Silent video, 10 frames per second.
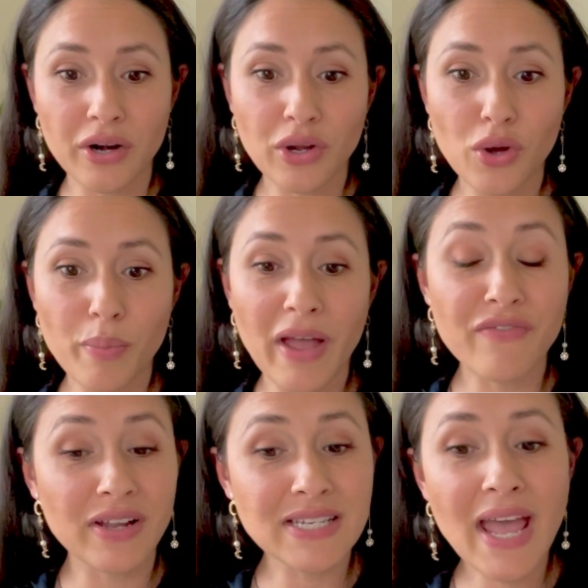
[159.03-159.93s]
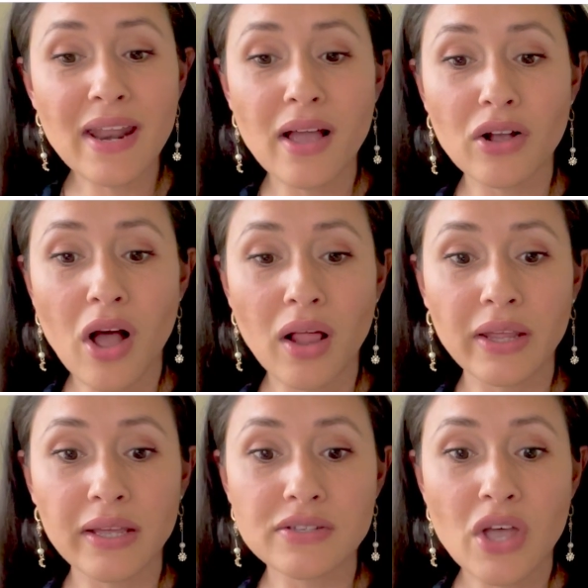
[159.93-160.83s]
article by Fontana and
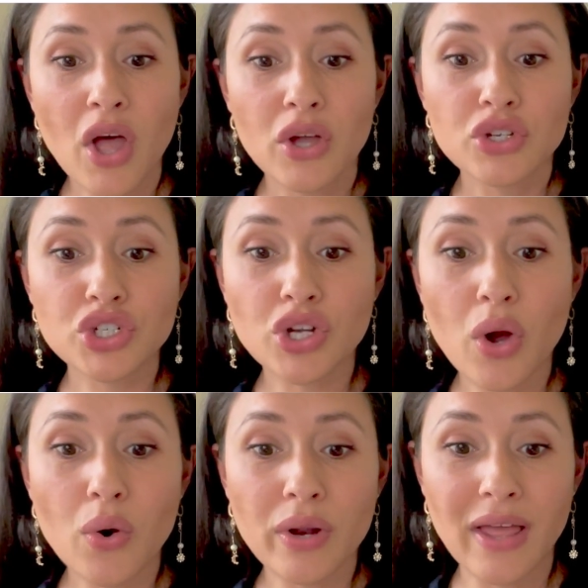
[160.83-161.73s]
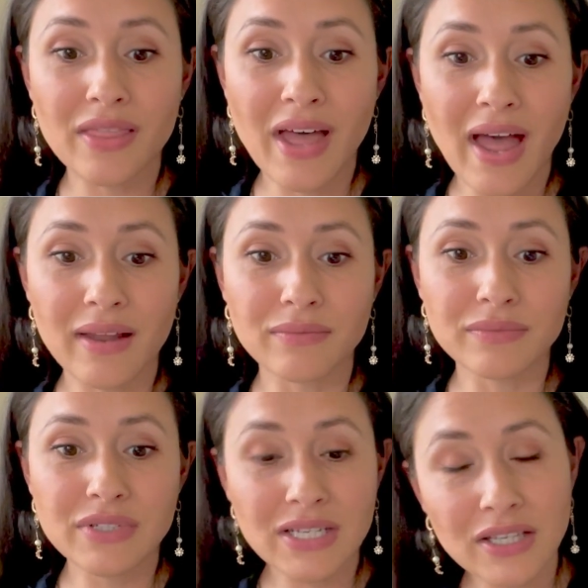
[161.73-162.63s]
colleagues showed that
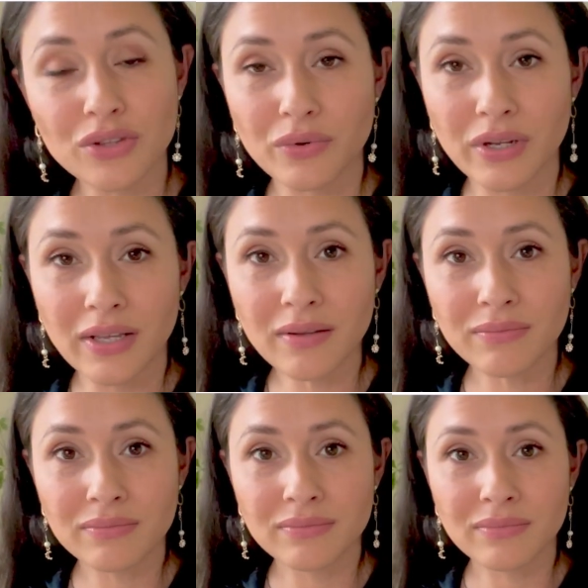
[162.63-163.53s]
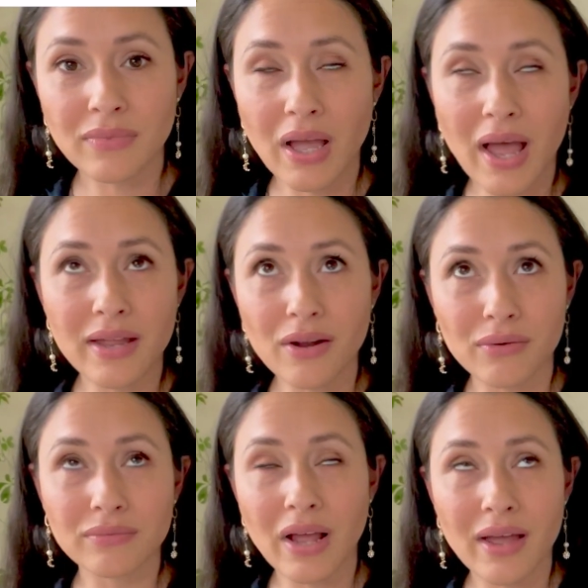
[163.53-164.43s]
T3, I
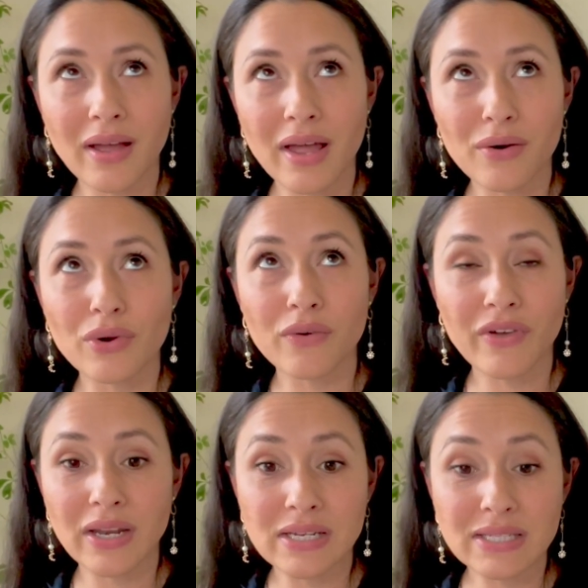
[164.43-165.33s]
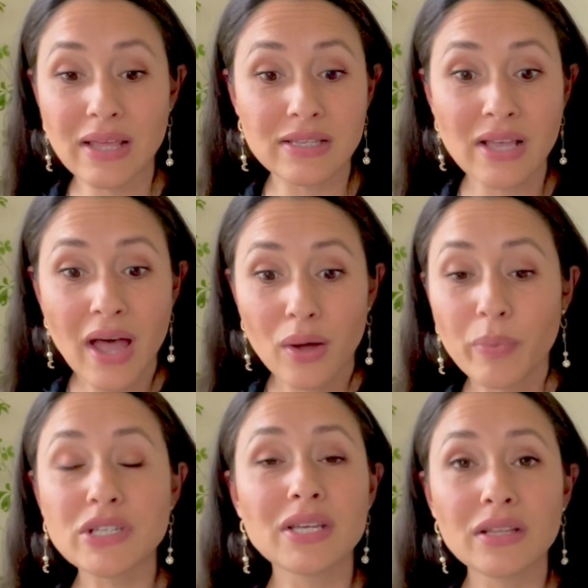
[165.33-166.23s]
don't, I, I, don't know if I need to say this,
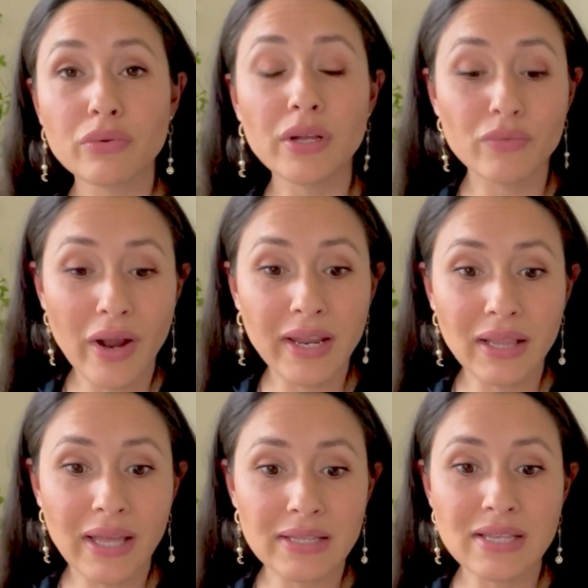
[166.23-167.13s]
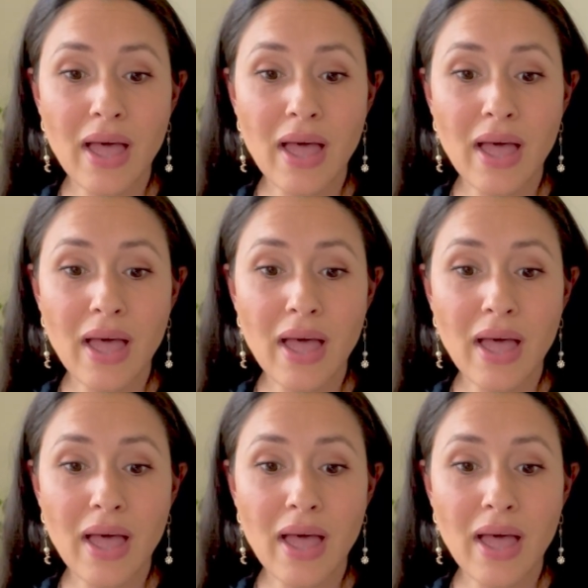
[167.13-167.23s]
but T3 regulates